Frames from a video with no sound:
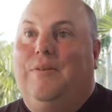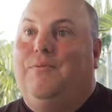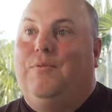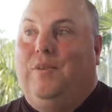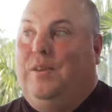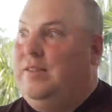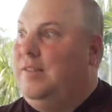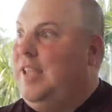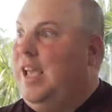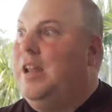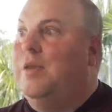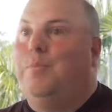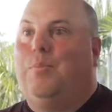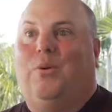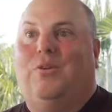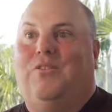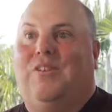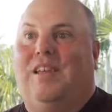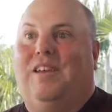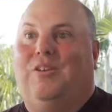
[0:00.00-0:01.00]
if a
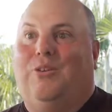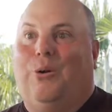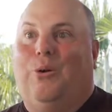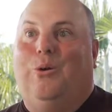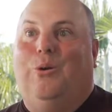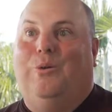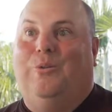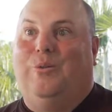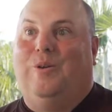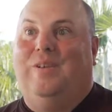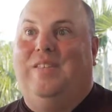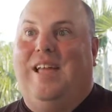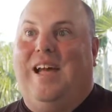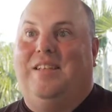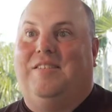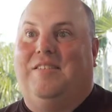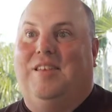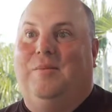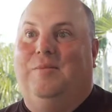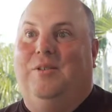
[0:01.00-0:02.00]
10% turnover in
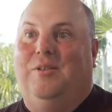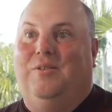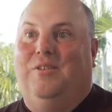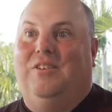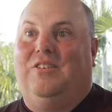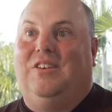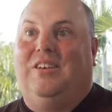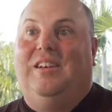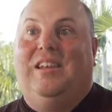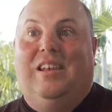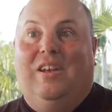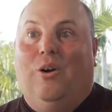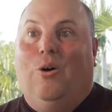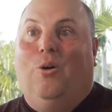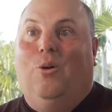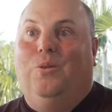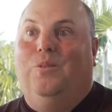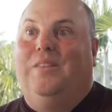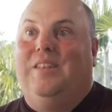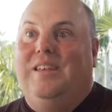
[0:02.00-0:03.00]
that subdivision,
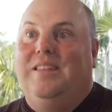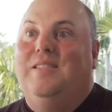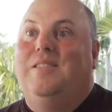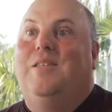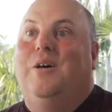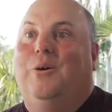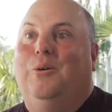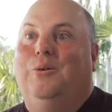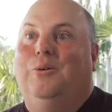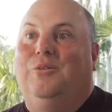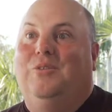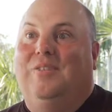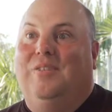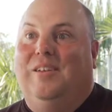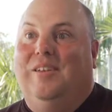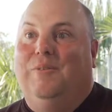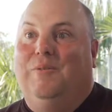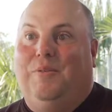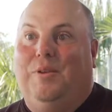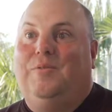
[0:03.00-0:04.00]
only
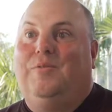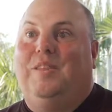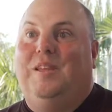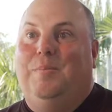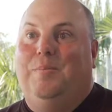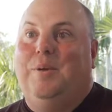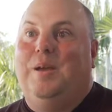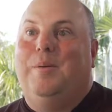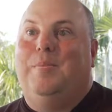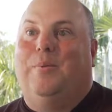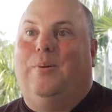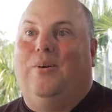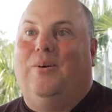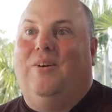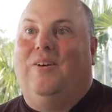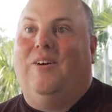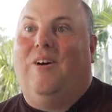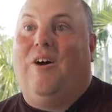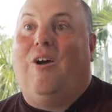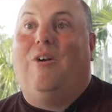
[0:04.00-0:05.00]
those 50
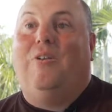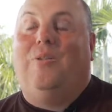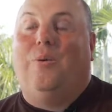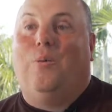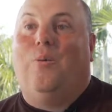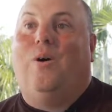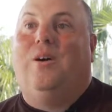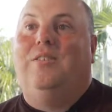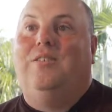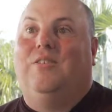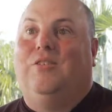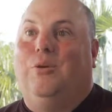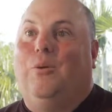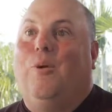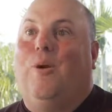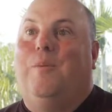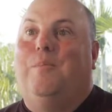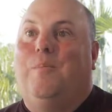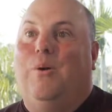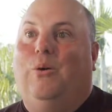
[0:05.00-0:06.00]
people are the ones
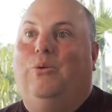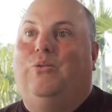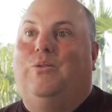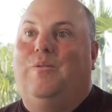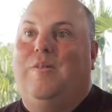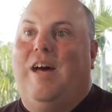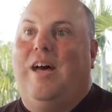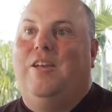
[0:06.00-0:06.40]
who are most